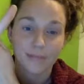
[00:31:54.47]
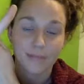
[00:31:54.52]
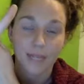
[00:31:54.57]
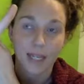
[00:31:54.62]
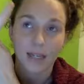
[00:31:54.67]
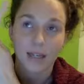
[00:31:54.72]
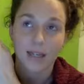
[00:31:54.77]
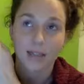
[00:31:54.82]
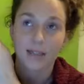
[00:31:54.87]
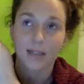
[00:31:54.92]

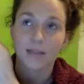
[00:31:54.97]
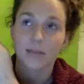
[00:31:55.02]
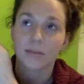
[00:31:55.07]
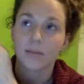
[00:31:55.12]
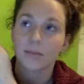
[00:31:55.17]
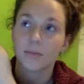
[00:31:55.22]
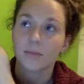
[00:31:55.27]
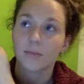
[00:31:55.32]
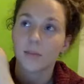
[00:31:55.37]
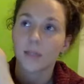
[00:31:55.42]

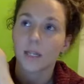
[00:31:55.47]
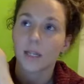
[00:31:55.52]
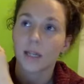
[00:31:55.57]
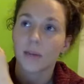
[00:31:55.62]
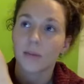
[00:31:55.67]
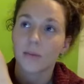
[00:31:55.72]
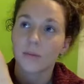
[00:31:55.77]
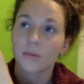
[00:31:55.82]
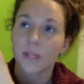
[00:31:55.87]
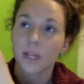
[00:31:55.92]

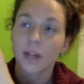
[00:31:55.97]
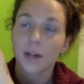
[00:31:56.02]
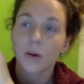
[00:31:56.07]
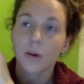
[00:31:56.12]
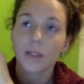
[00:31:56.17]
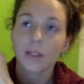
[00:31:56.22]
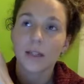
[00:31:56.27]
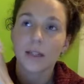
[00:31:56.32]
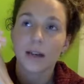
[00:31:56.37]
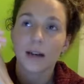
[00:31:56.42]
they go
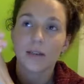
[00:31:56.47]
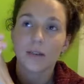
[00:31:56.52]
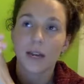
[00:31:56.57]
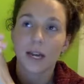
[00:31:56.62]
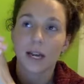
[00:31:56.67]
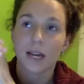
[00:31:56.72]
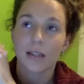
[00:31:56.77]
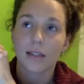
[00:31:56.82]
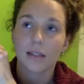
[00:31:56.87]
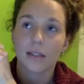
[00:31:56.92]
undercover
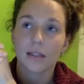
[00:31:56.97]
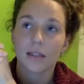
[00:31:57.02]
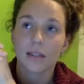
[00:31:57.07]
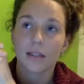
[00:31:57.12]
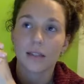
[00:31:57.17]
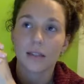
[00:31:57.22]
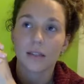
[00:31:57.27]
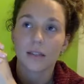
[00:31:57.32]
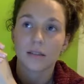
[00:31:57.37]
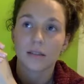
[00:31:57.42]
as
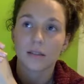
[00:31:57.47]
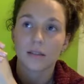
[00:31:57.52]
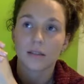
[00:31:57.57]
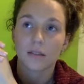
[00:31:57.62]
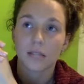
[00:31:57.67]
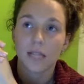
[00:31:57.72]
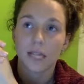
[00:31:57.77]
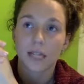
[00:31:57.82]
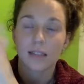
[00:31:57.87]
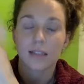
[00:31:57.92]

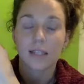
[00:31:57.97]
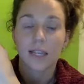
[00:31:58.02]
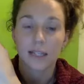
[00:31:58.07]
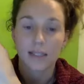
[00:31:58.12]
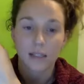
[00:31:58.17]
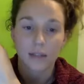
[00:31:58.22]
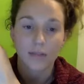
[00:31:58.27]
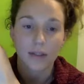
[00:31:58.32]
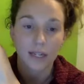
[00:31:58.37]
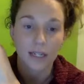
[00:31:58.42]
like
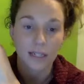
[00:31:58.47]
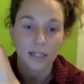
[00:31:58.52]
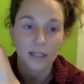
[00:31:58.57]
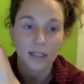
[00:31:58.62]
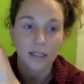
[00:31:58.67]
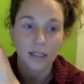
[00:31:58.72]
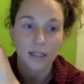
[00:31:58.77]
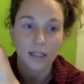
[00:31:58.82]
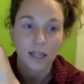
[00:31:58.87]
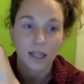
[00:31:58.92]
sex
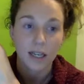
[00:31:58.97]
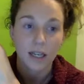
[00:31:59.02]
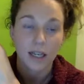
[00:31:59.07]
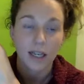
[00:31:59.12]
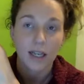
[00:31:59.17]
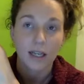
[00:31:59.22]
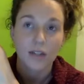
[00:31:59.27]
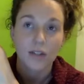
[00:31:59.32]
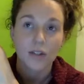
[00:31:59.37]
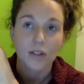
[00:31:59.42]
offenders
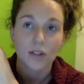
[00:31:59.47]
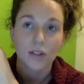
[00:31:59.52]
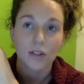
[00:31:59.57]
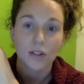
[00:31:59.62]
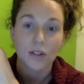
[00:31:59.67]
to